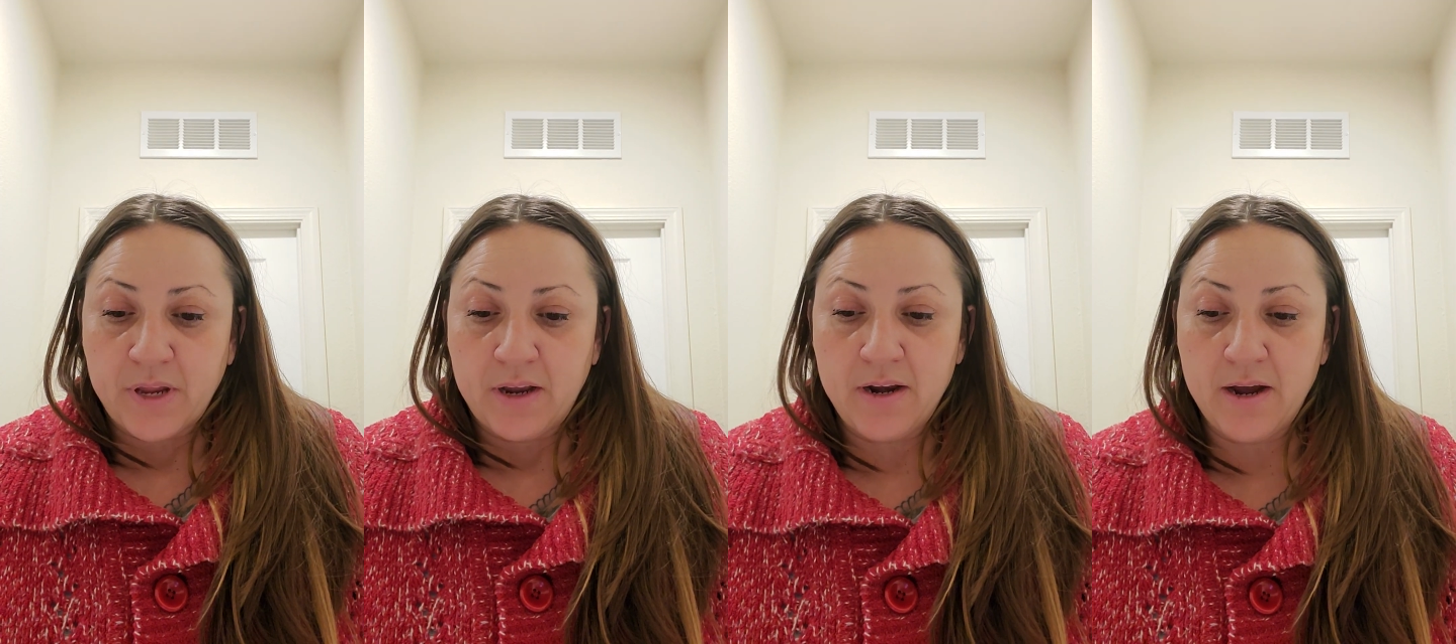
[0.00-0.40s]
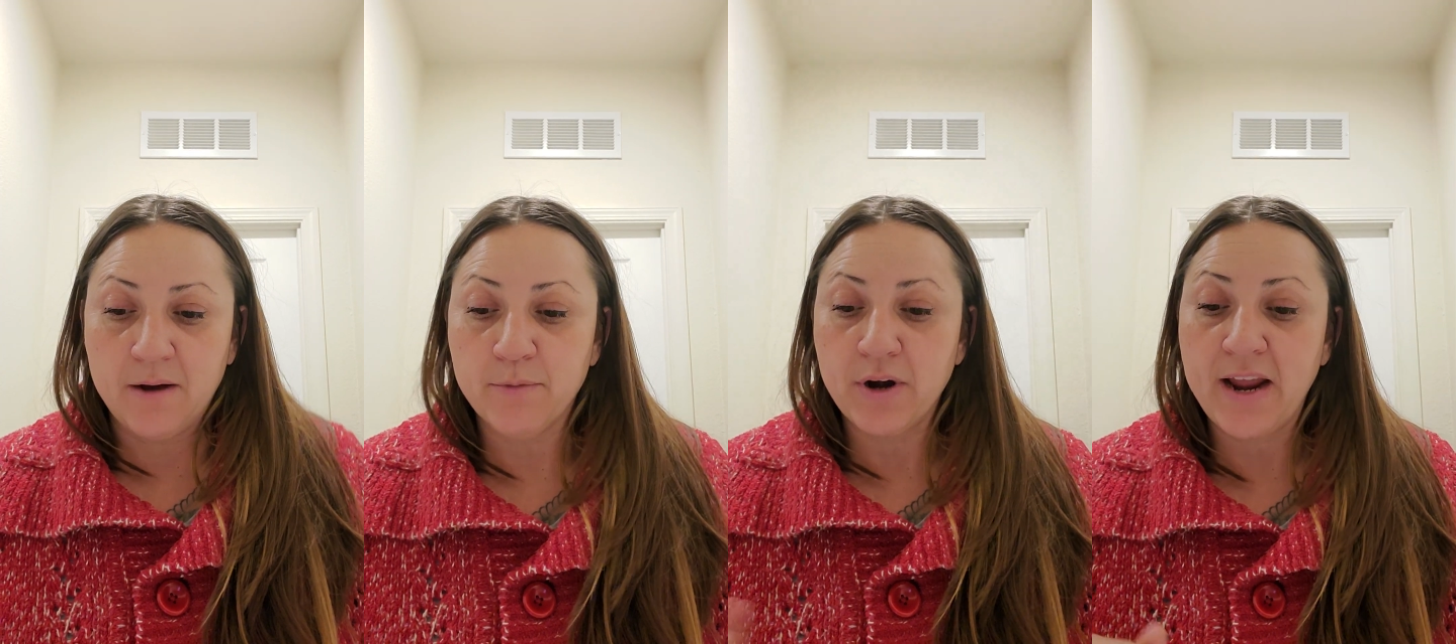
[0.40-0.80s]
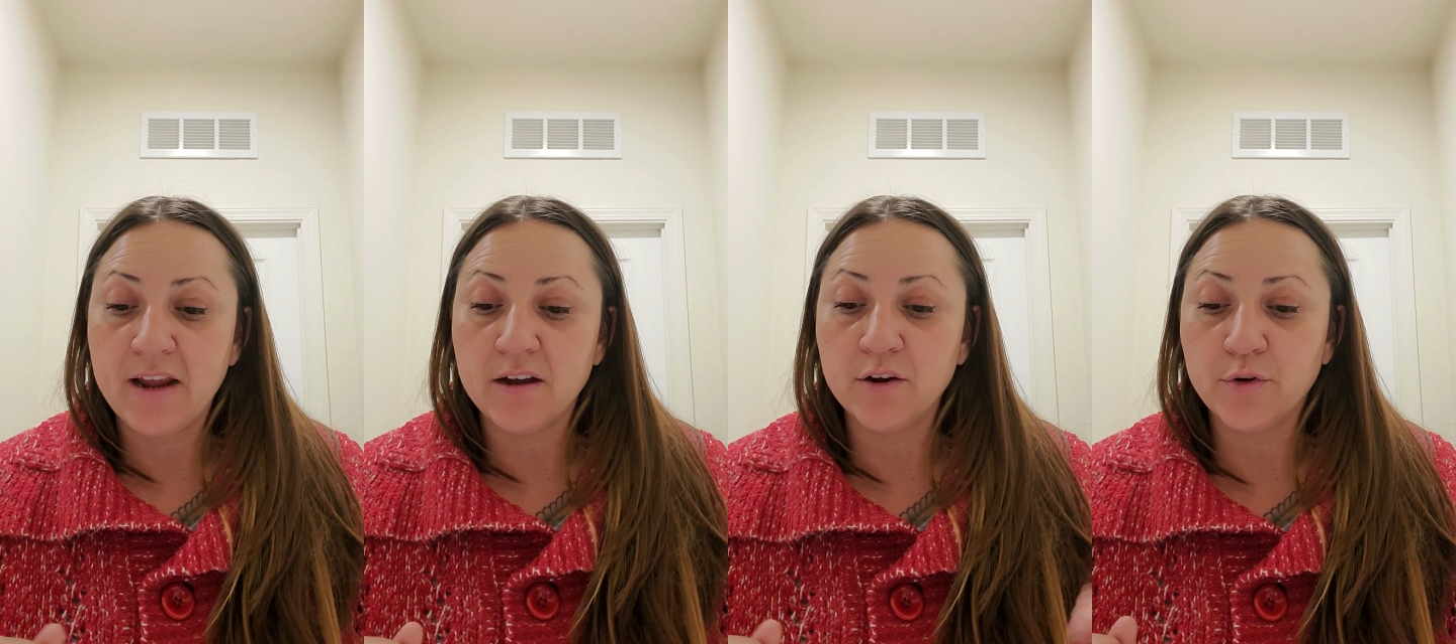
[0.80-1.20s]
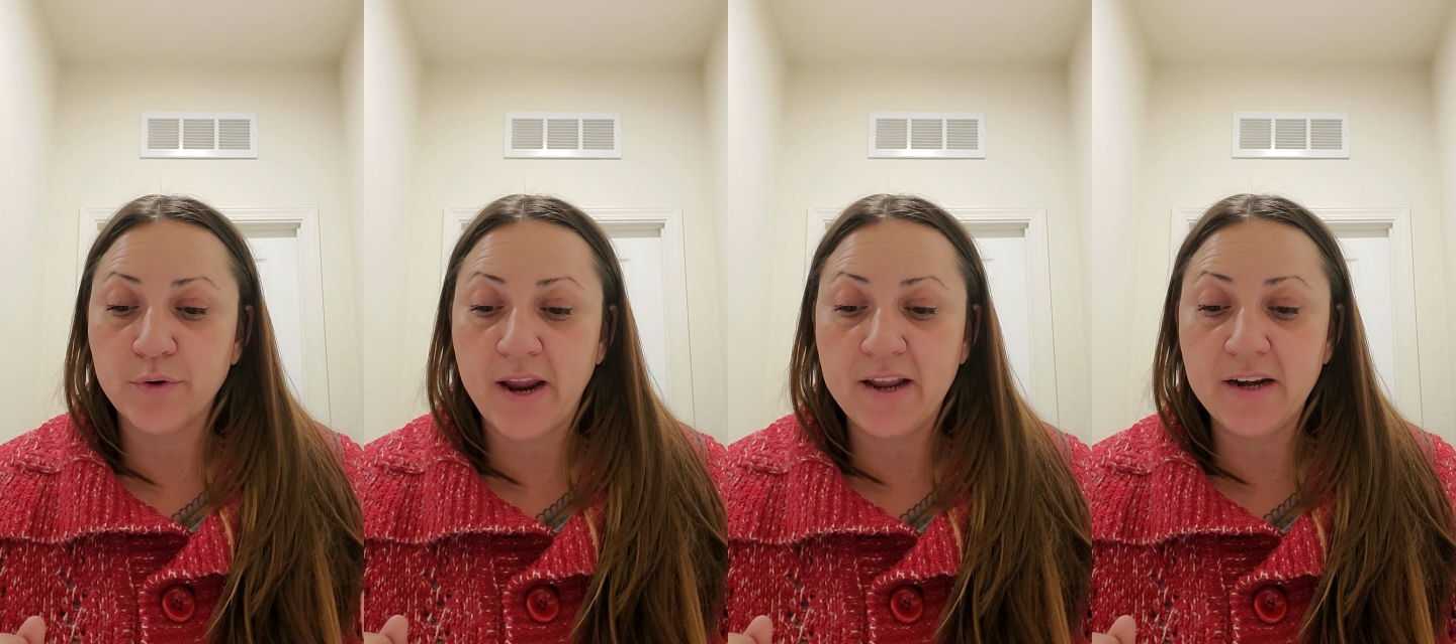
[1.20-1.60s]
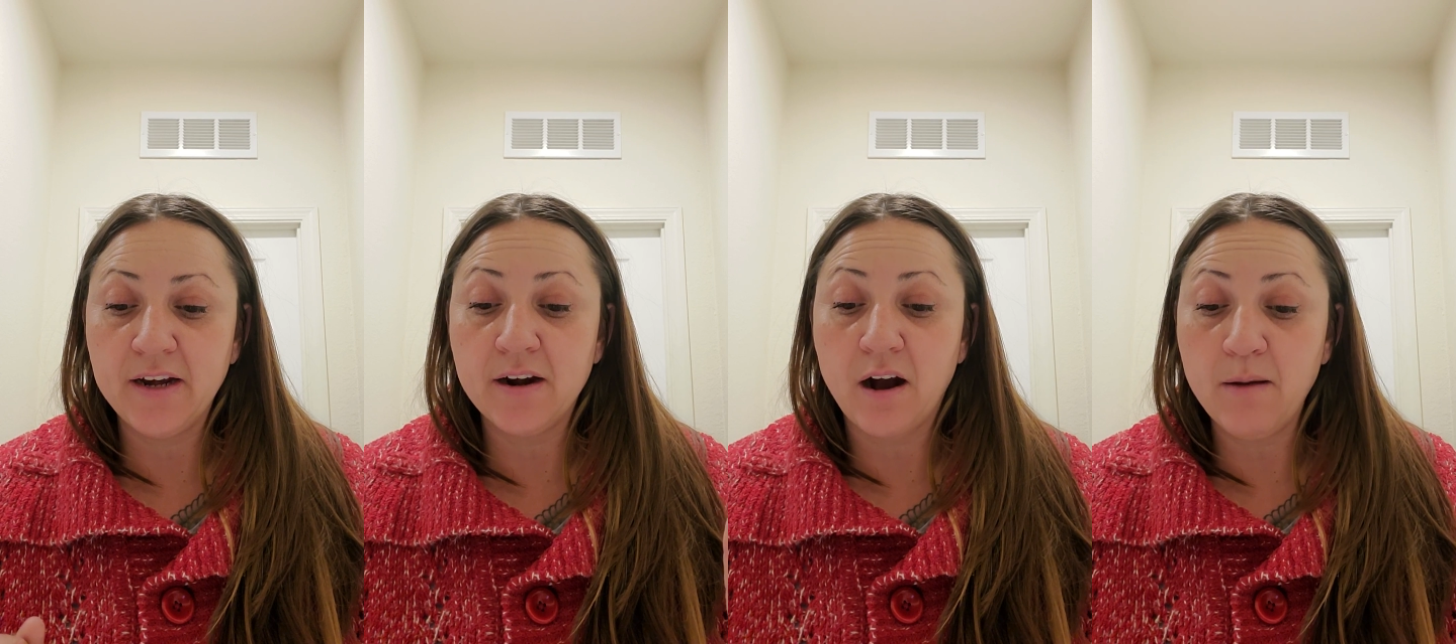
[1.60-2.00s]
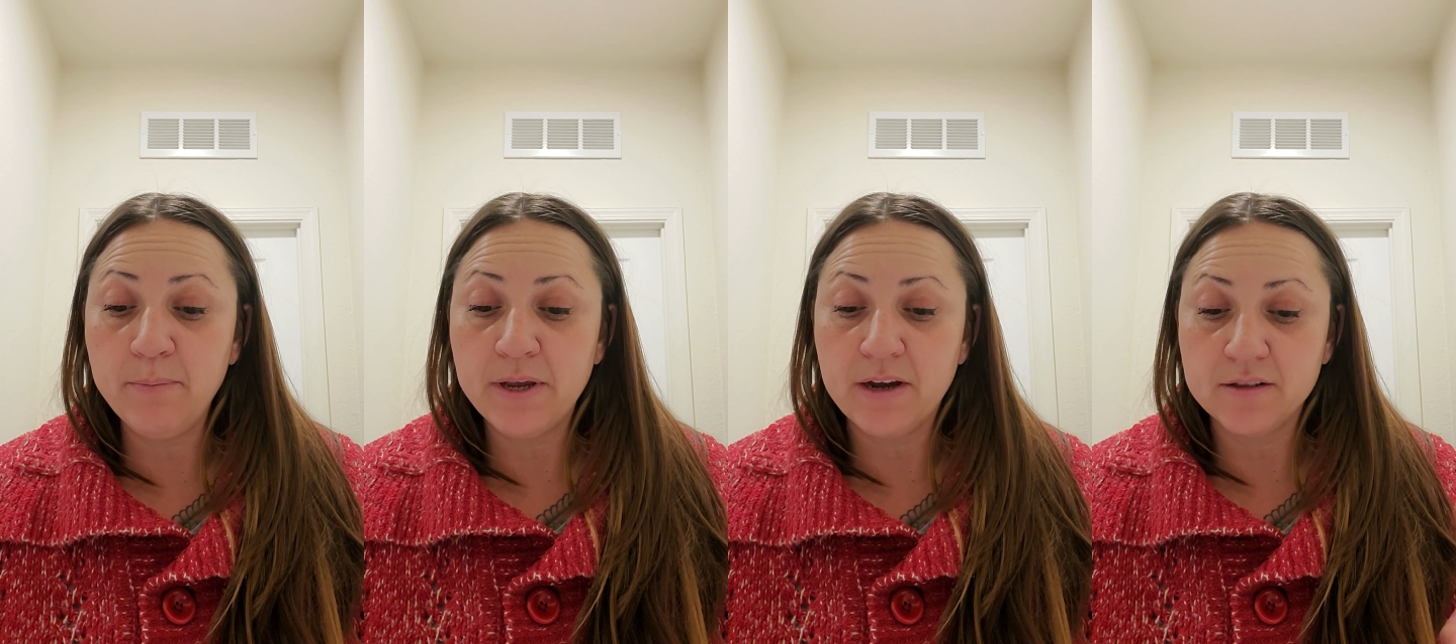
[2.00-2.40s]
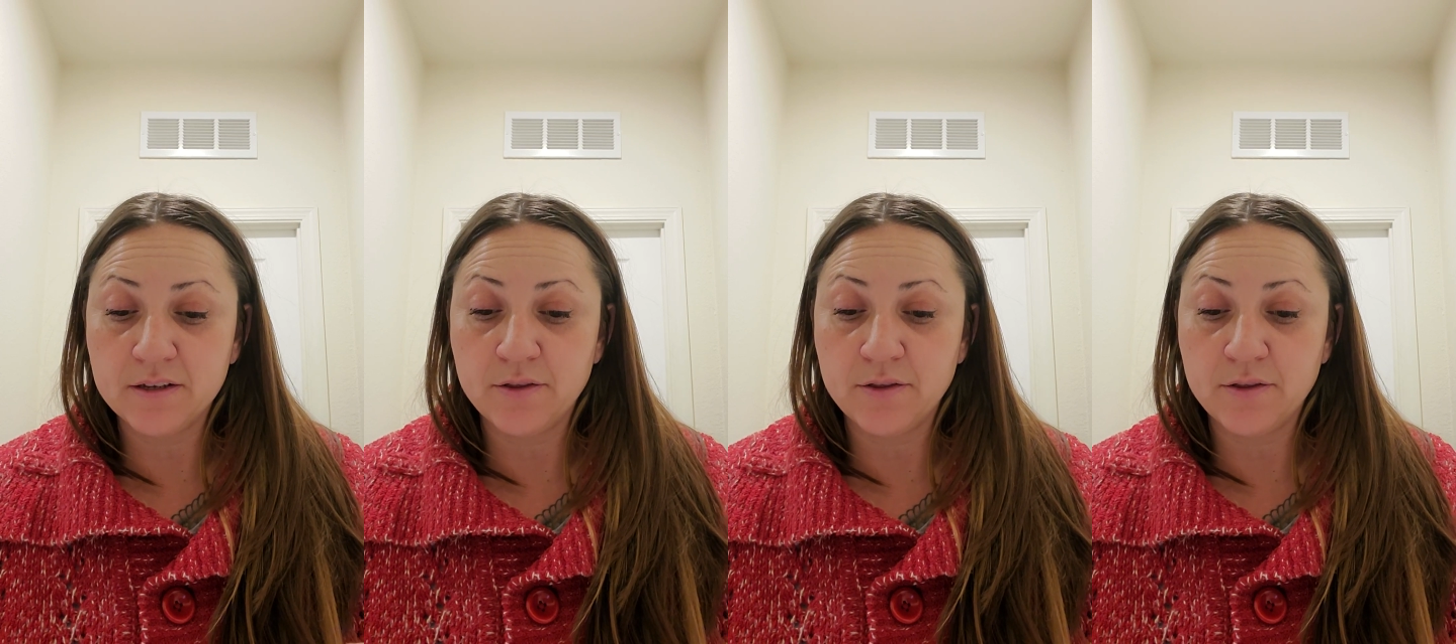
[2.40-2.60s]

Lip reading: Number 8, creating an ambiance